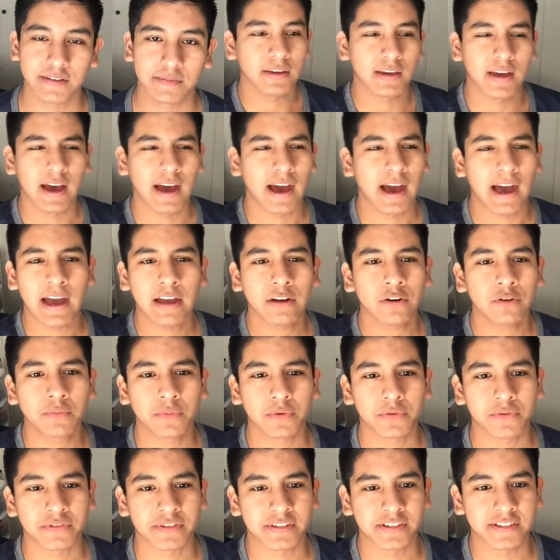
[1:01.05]
Yeah, I
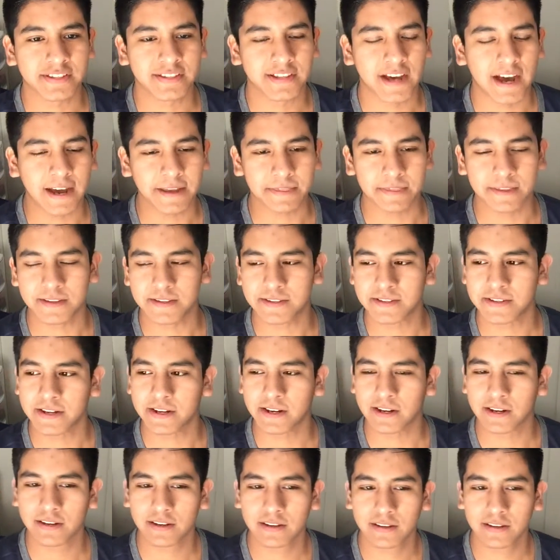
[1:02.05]
almost died this year.